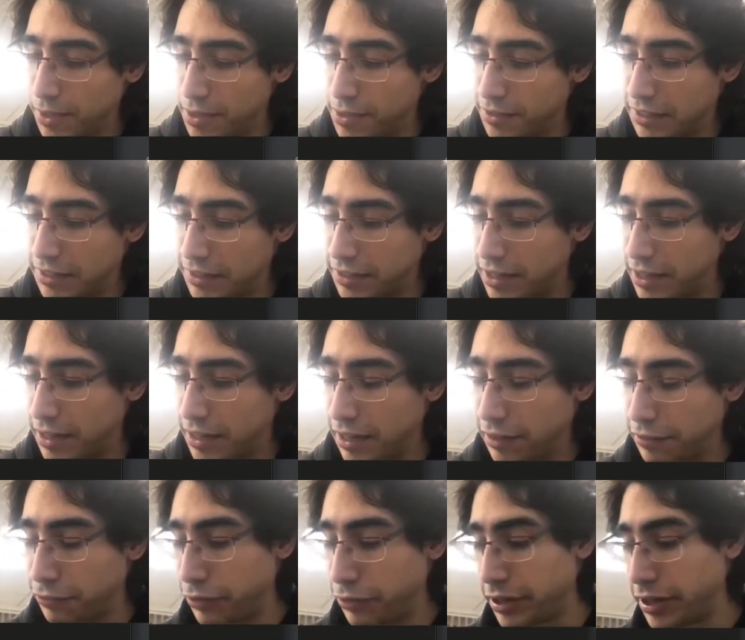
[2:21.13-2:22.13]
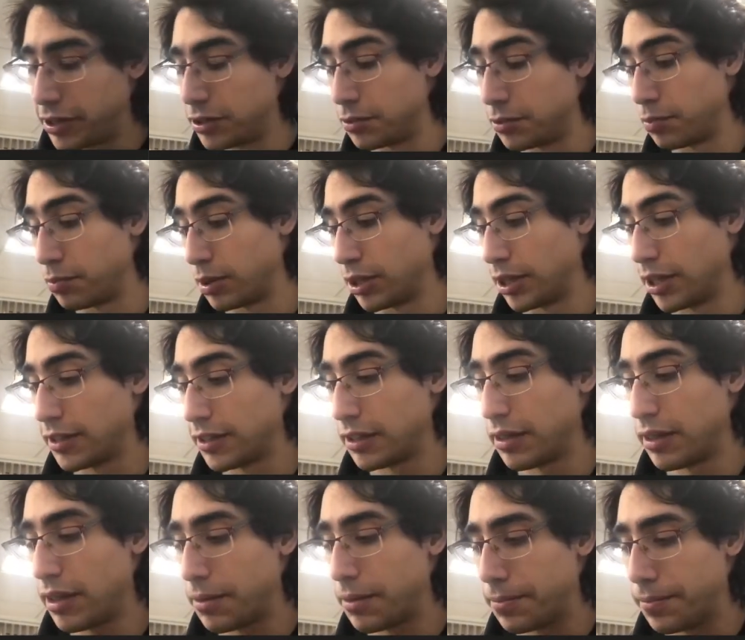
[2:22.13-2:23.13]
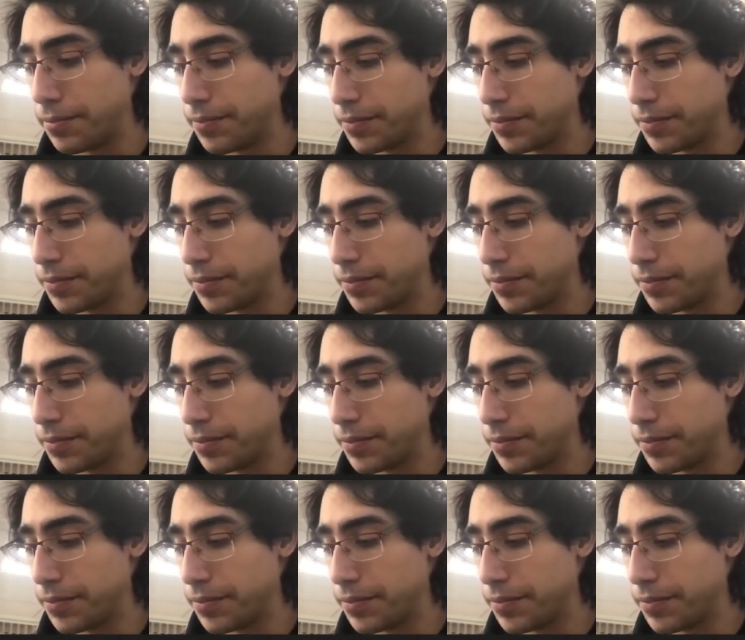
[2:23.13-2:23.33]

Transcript: sense that if we do plus on them,